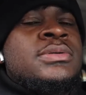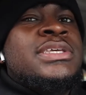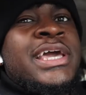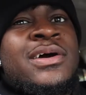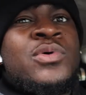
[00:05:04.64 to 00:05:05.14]

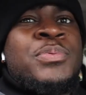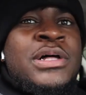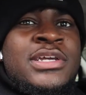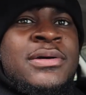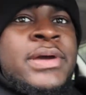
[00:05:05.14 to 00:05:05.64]
yeah, we'll
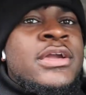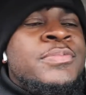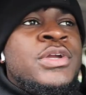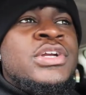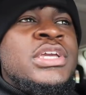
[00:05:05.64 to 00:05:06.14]
probably come back
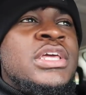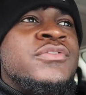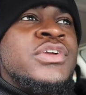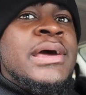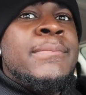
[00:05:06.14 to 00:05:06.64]
up here again
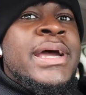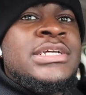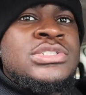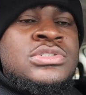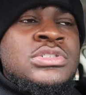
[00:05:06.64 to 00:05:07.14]
for that
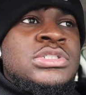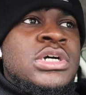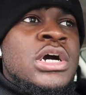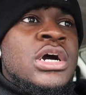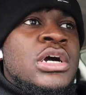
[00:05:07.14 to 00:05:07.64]
master's
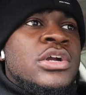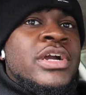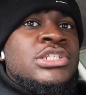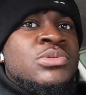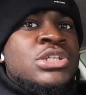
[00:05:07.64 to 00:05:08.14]
uh,
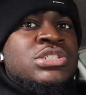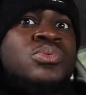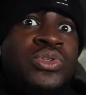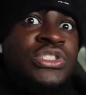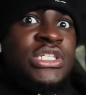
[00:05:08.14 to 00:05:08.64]

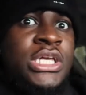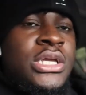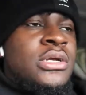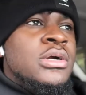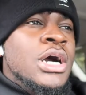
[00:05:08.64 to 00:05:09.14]
graduation. We'll see.
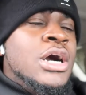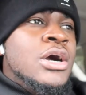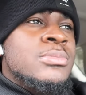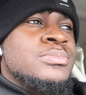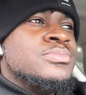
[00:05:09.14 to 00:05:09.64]

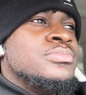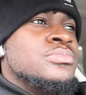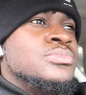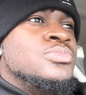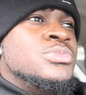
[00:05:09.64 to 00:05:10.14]
Um,
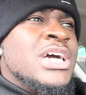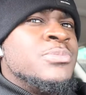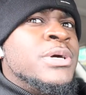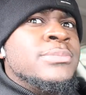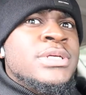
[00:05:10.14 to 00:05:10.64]

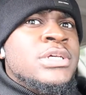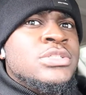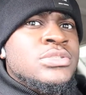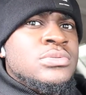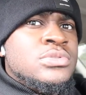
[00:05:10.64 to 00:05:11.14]
that'll probably be
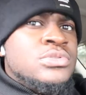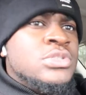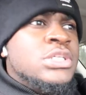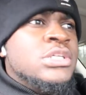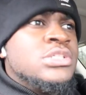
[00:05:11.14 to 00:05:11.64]
another
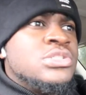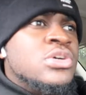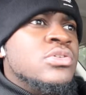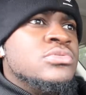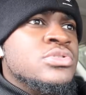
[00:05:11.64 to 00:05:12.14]
three years
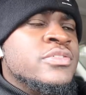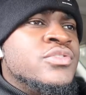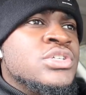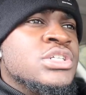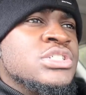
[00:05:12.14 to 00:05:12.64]
though, three or
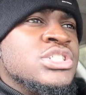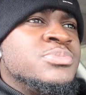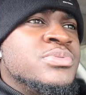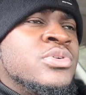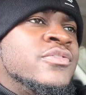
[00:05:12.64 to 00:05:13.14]
four years, just
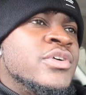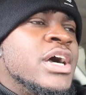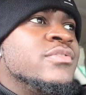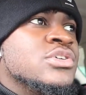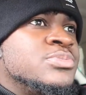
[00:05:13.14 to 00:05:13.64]
well,
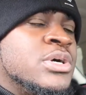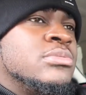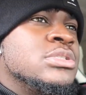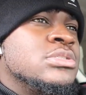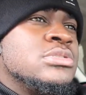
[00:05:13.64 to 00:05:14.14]
five years
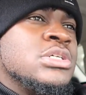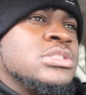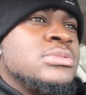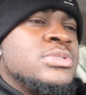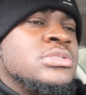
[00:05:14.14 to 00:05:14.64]
probably,
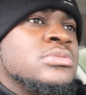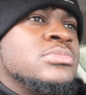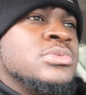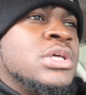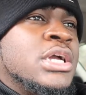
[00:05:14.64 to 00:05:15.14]
because I mean,
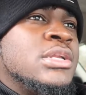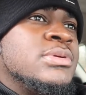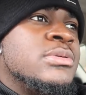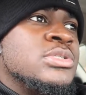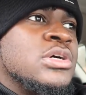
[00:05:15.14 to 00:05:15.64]
I gotta
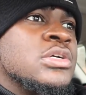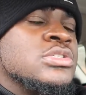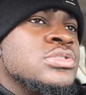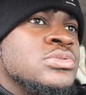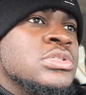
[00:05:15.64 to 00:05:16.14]
become a doctor